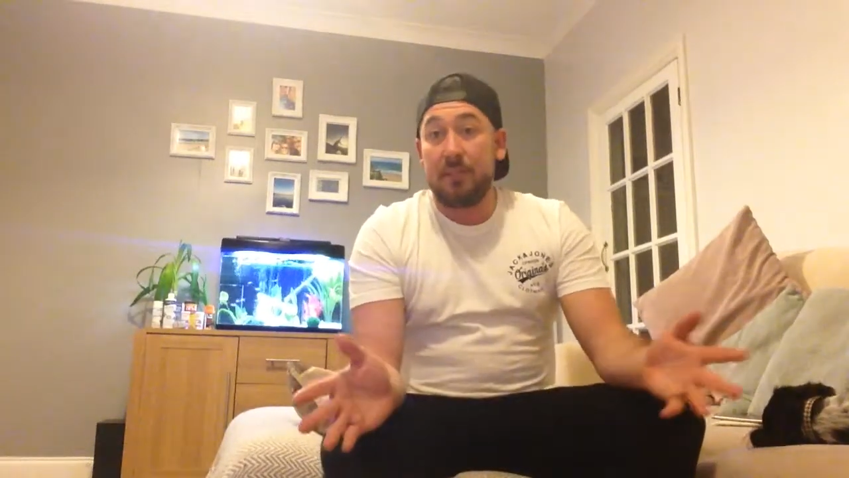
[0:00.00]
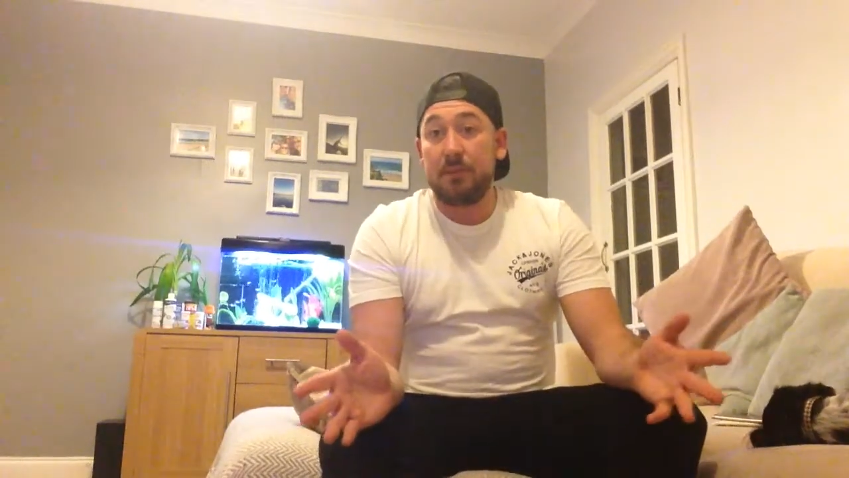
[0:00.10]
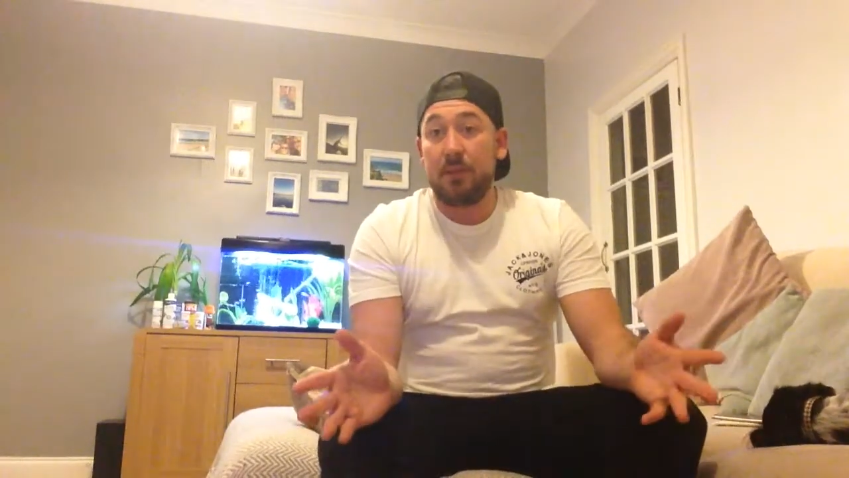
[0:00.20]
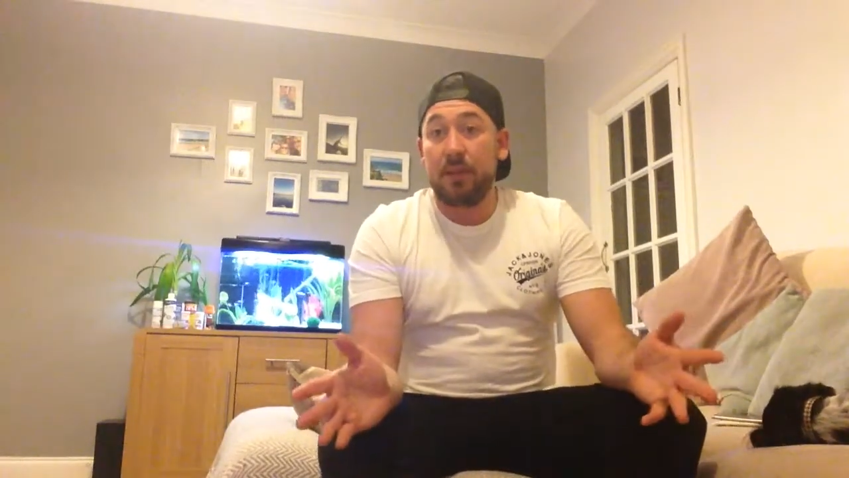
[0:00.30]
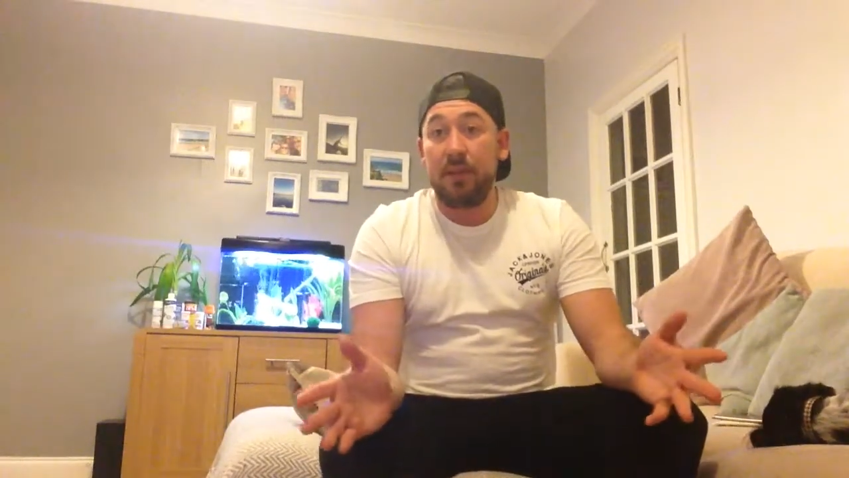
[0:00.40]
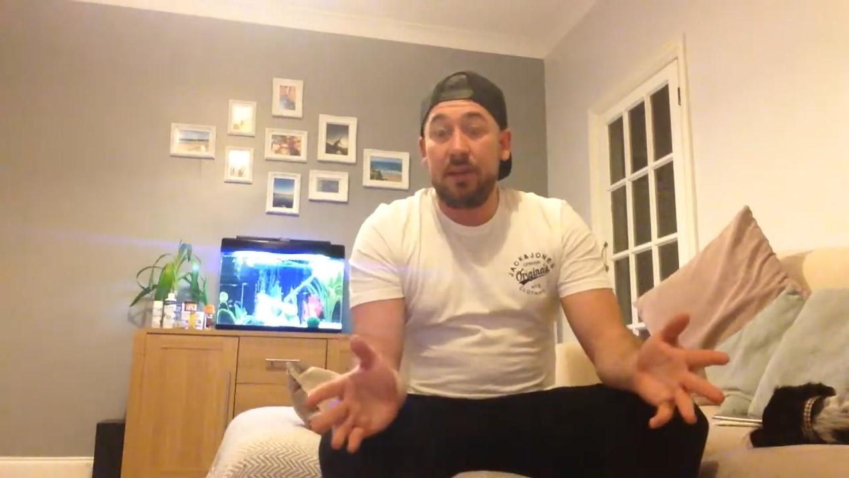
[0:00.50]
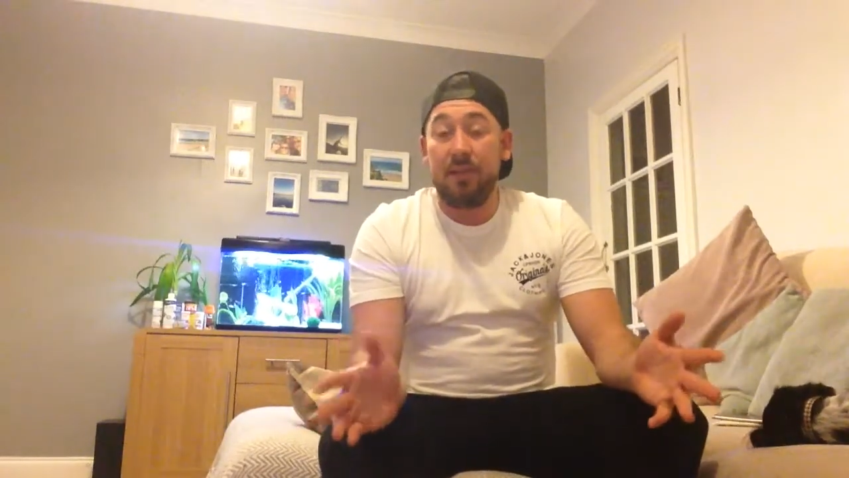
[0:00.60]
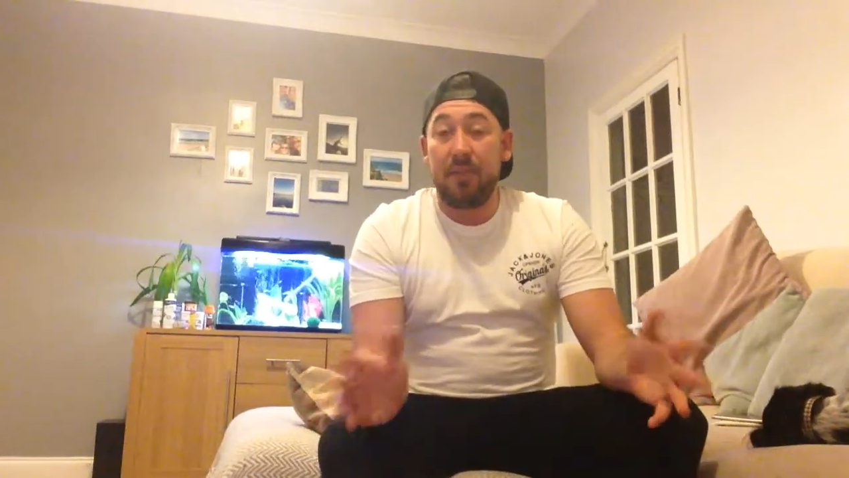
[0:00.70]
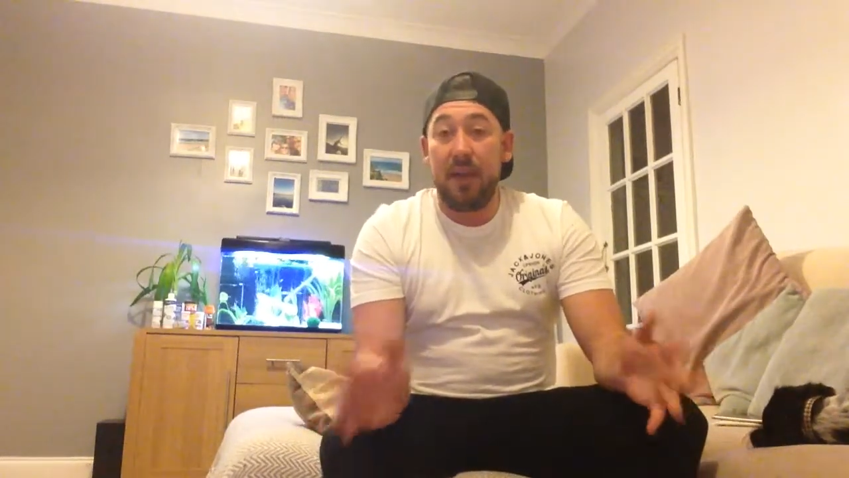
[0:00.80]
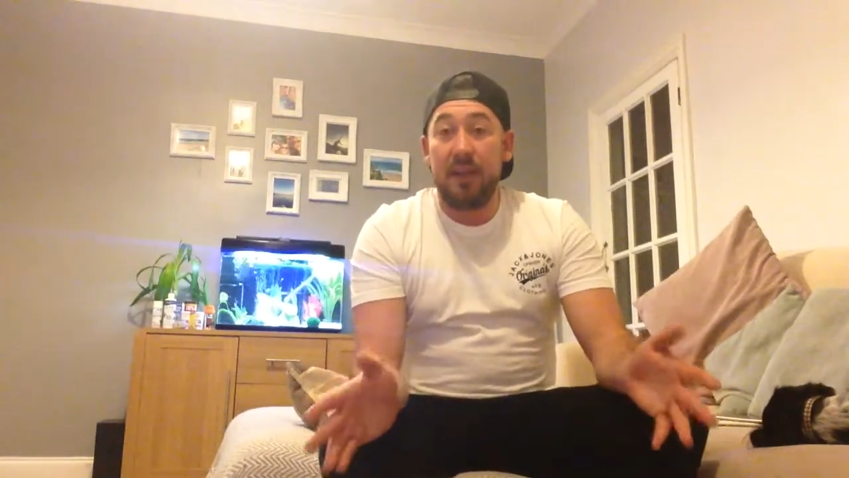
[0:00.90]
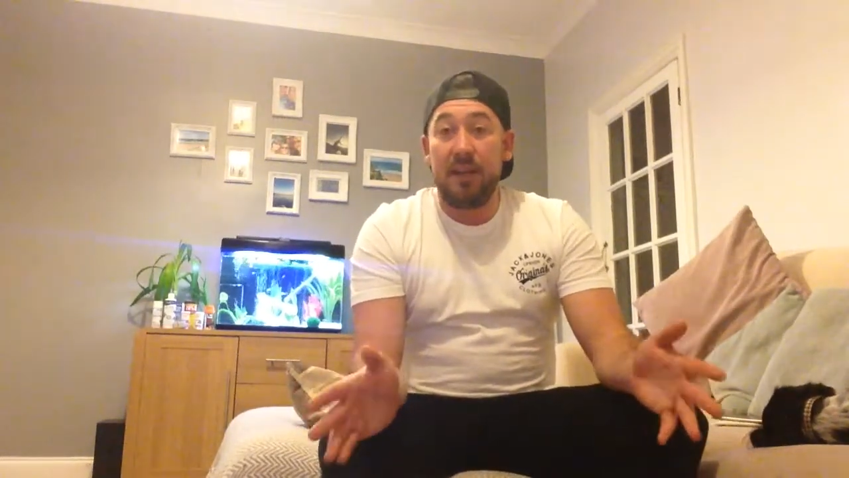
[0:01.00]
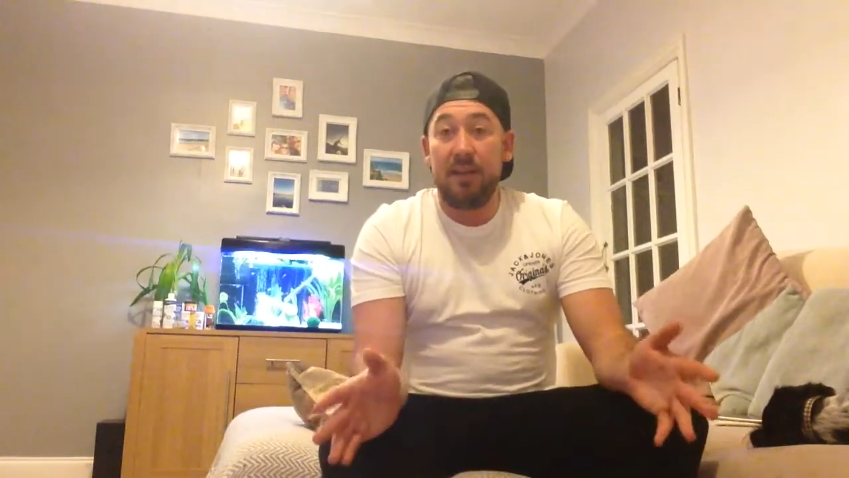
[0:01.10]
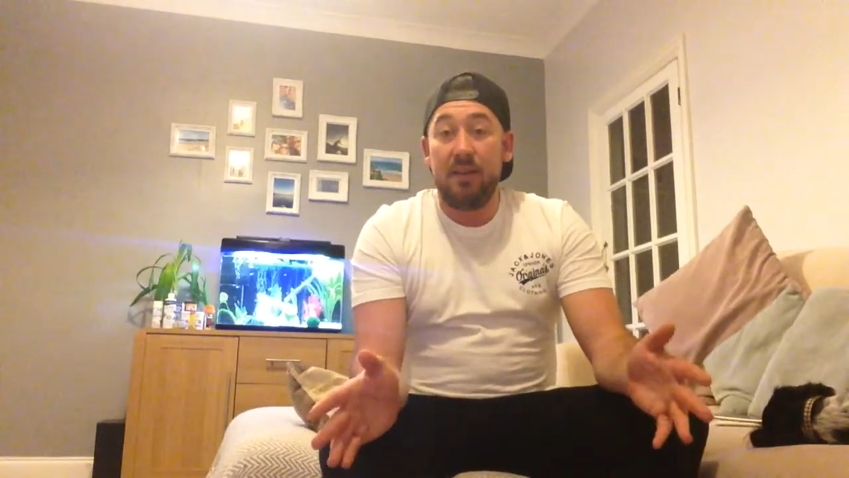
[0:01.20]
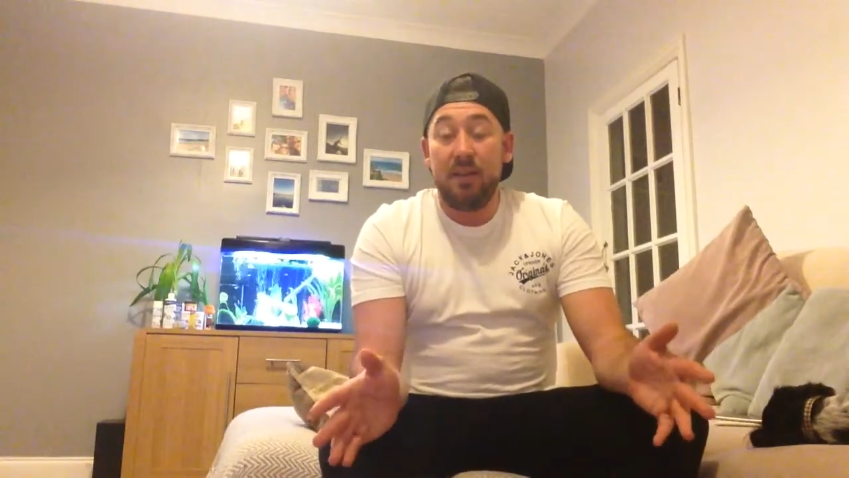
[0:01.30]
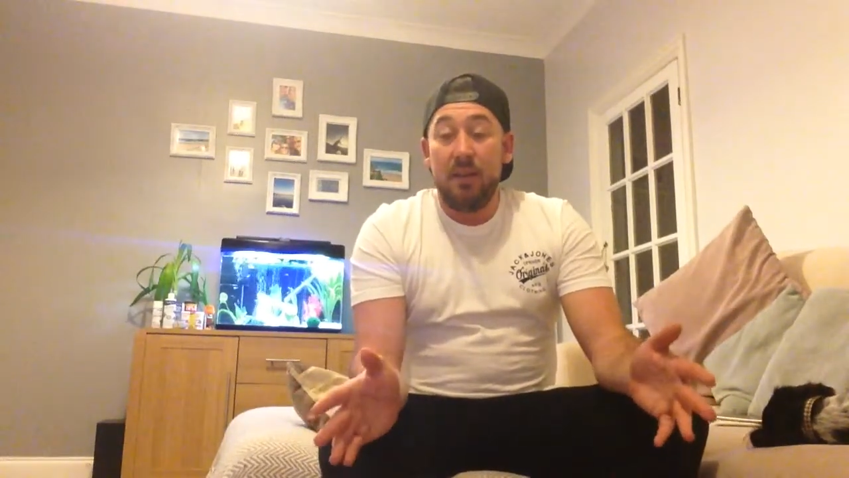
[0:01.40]
tips I can give
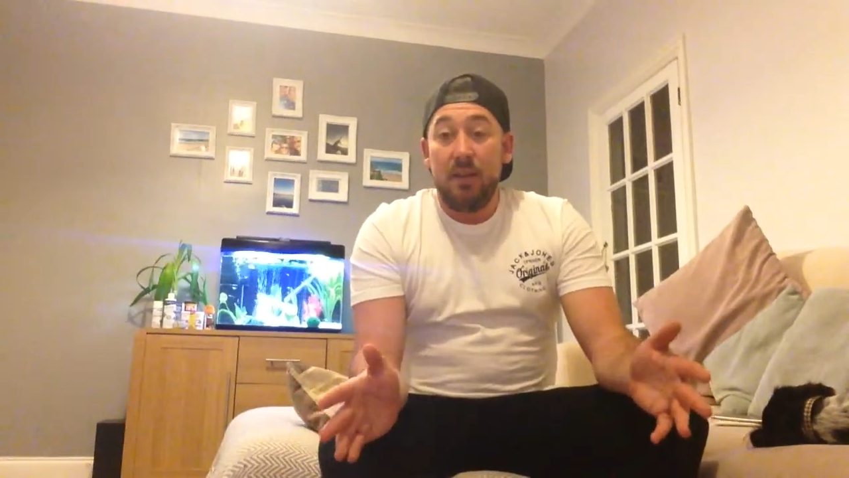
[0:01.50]
any